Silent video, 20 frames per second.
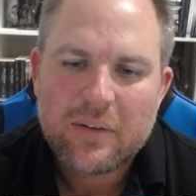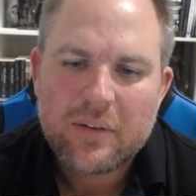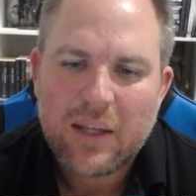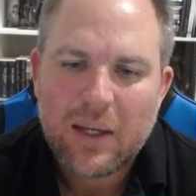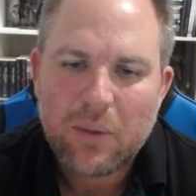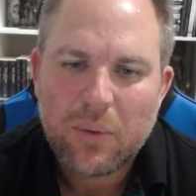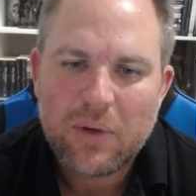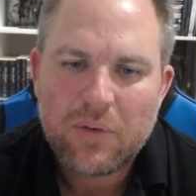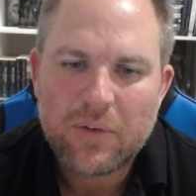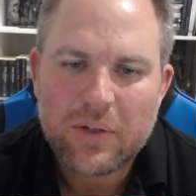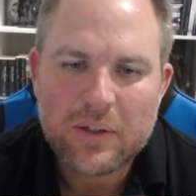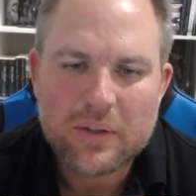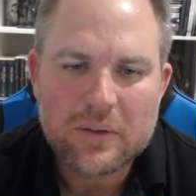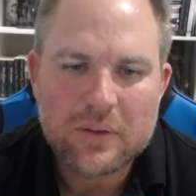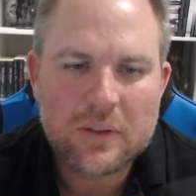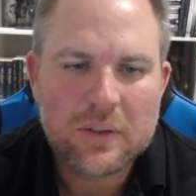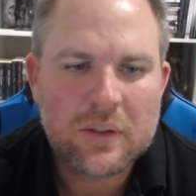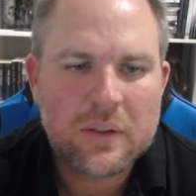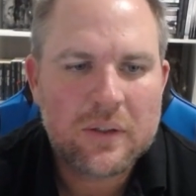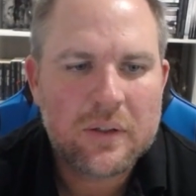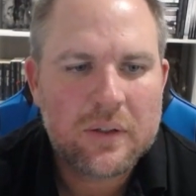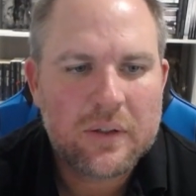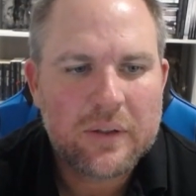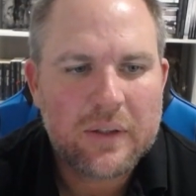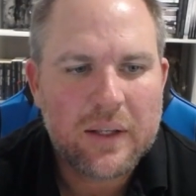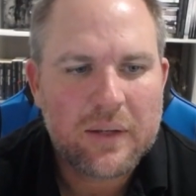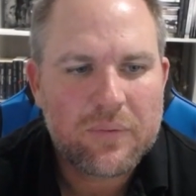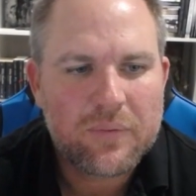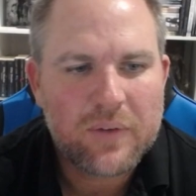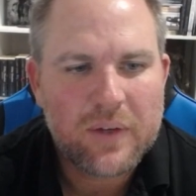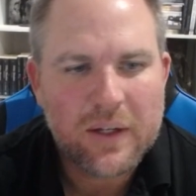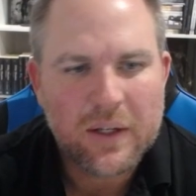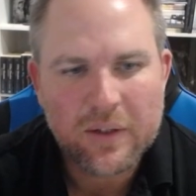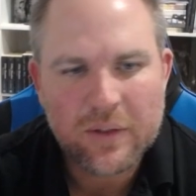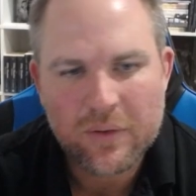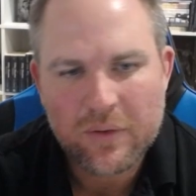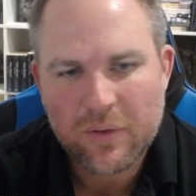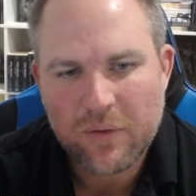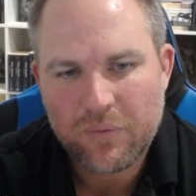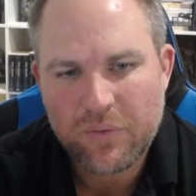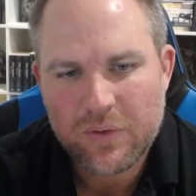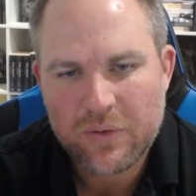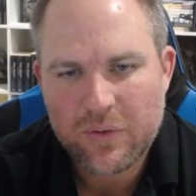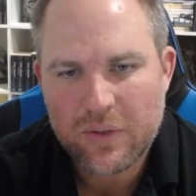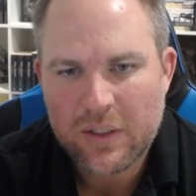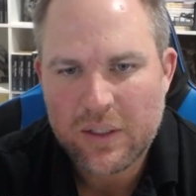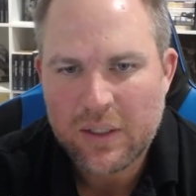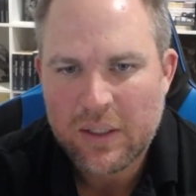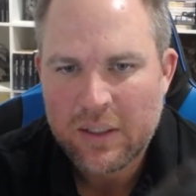However, they found obviously